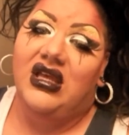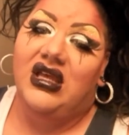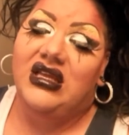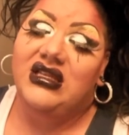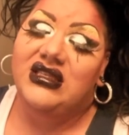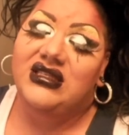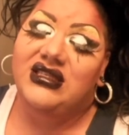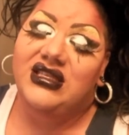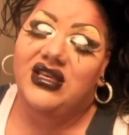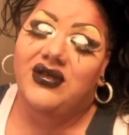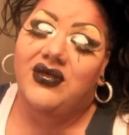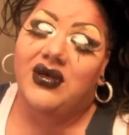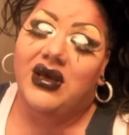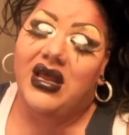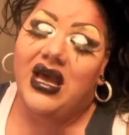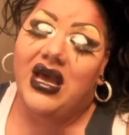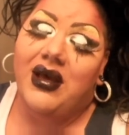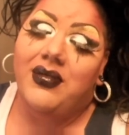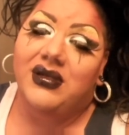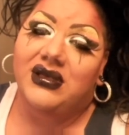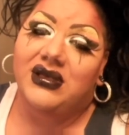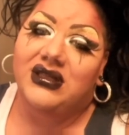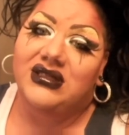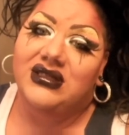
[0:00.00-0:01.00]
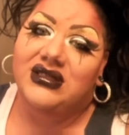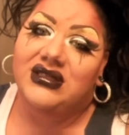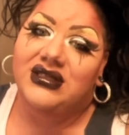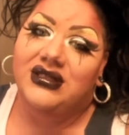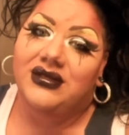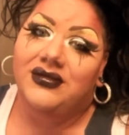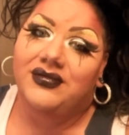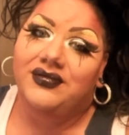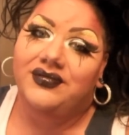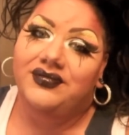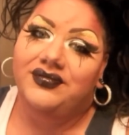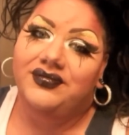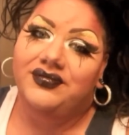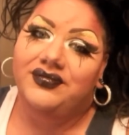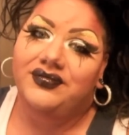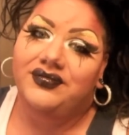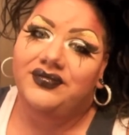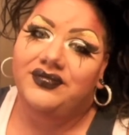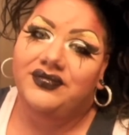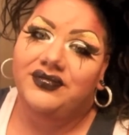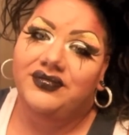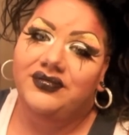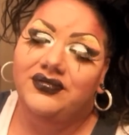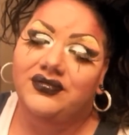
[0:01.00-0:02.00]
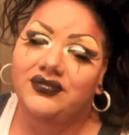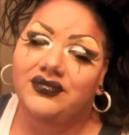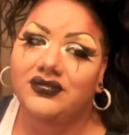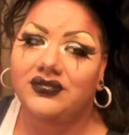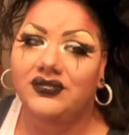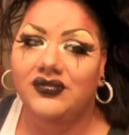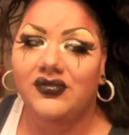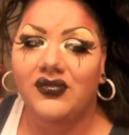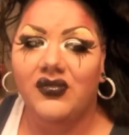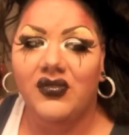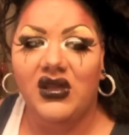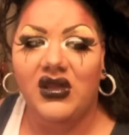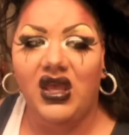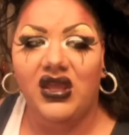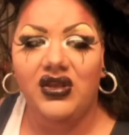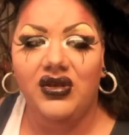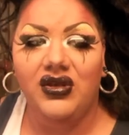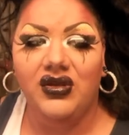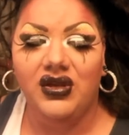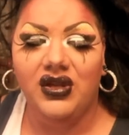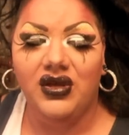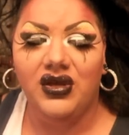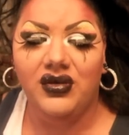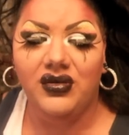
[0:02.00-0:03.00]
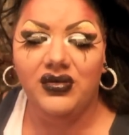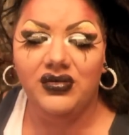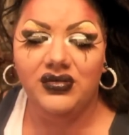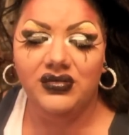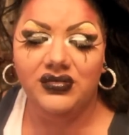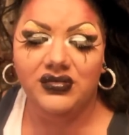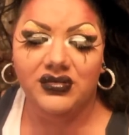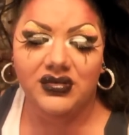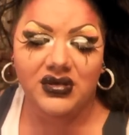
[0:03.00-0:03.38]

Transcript: and see what happens, you know?